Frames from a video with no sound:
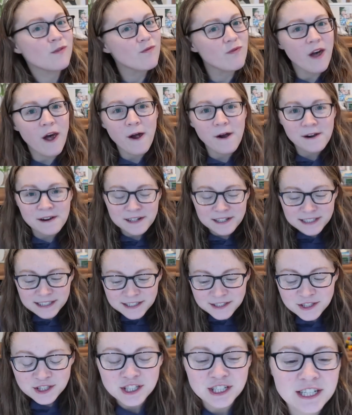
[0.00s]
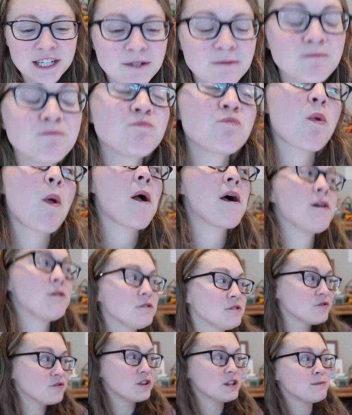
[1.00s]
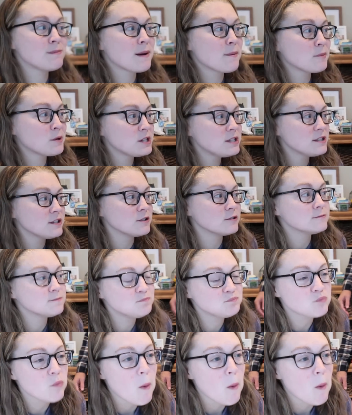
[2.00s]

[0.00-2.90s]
not ing. That was a fun memory too.